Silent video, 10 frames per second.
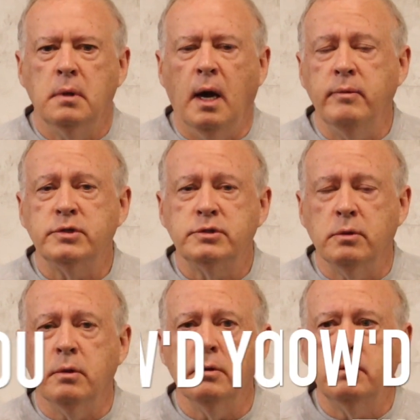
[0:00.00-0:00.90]
I was
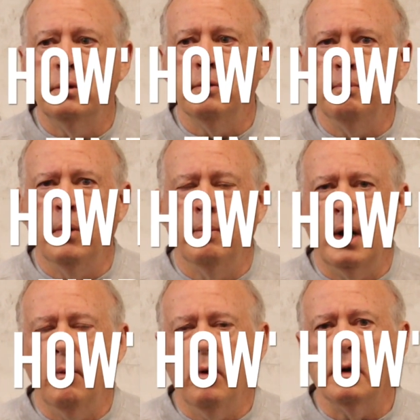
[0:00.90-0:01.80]
sold the
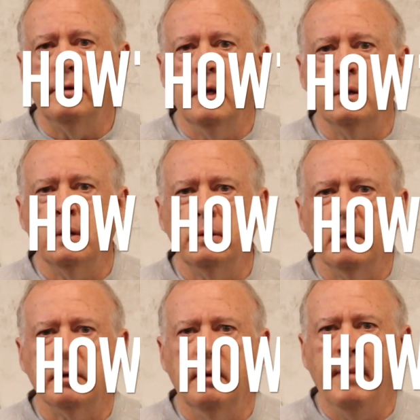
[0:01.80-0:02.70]
moment I walked in and
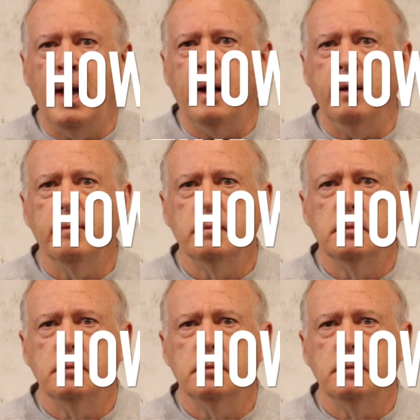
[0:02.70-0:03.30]
talked to Maddie.